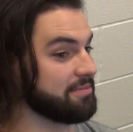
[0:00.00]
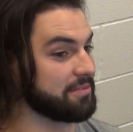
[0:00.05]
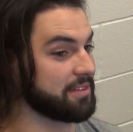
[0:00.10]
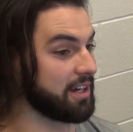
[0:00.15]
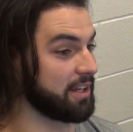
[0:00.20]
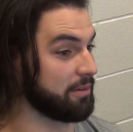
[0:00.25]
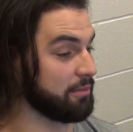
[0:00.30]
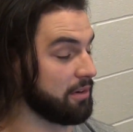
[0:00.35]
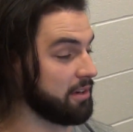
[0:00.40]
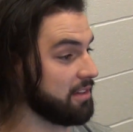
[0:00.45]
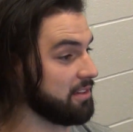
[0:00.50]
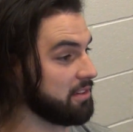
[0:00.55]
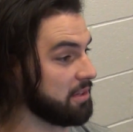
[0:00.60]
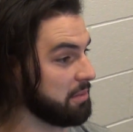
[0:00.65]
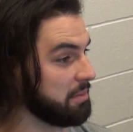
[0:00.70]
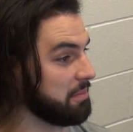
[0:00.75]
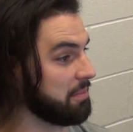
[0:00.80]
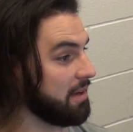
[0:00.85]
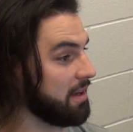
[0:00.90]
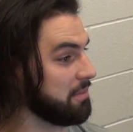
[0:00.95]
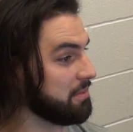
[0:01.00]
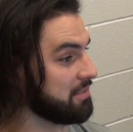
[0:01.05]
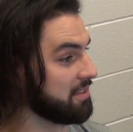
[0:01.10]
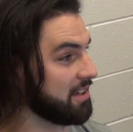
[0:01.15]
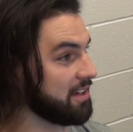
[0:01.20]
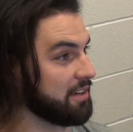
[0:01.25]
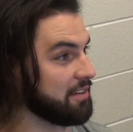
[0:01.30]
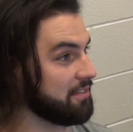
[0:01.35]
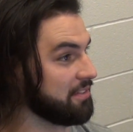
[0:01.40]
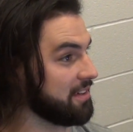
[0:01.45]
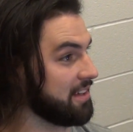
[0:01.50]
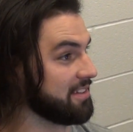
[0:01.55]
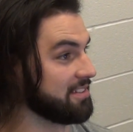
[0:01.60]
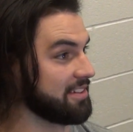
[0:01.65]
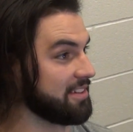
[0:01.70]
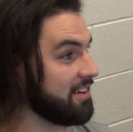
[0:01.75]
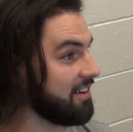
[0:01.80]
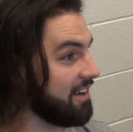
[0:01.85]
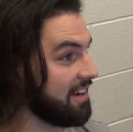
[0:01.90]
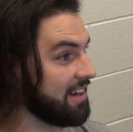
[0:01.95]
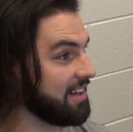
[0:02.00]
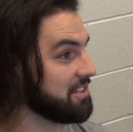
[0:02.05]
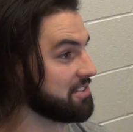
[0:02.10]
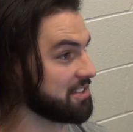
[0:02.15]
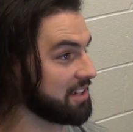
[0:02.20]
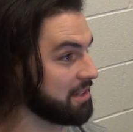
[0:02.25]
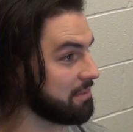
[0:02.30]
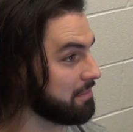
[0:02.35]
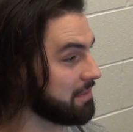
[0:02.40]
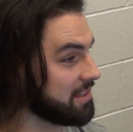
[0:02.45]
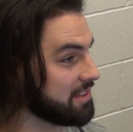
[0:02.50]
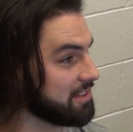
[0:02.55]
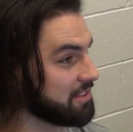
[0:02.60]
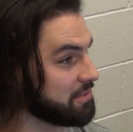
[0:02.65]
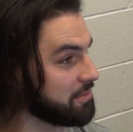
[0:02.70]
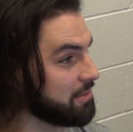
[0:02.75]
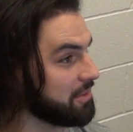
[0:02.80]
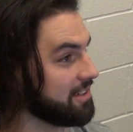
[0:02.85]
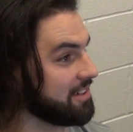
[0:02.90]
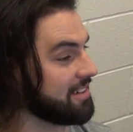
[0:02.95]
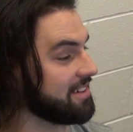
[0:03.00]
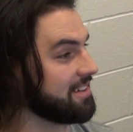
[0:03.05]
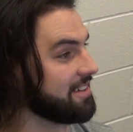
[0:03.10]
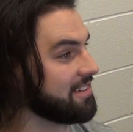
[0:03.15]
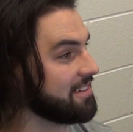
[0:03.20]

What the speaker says: kind of running to me by himself, and I said, all right, I just got to make this work.